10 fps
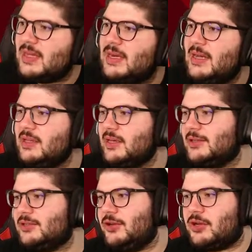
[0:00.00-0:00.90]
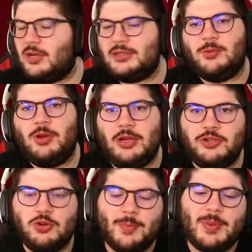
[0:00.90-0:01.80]
I think Antonio Conte will
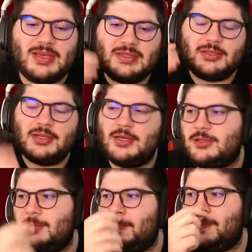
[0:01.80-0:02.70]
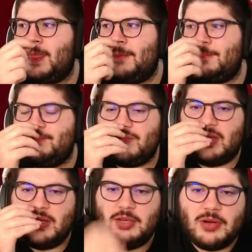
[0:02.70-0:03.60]
enjoy it because he does...
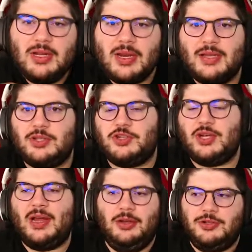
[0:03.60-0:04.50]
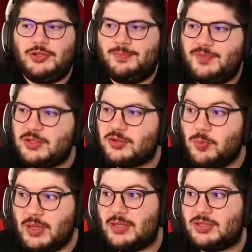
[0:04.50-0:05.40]
He really likes a challenge. This will
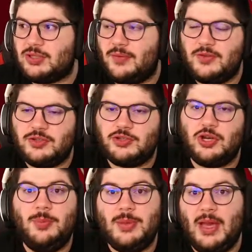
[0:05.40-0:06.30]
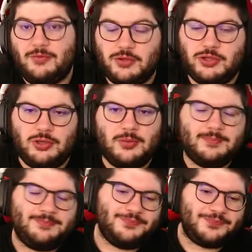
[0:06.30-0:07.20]
be his toughest job yet, for sure.
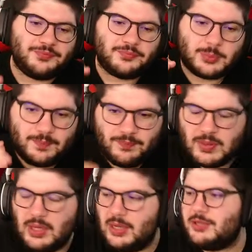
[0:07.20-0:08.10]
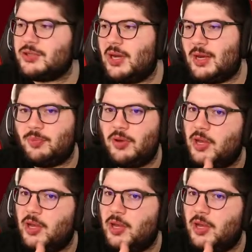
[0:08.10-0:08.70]
Inter had a pretty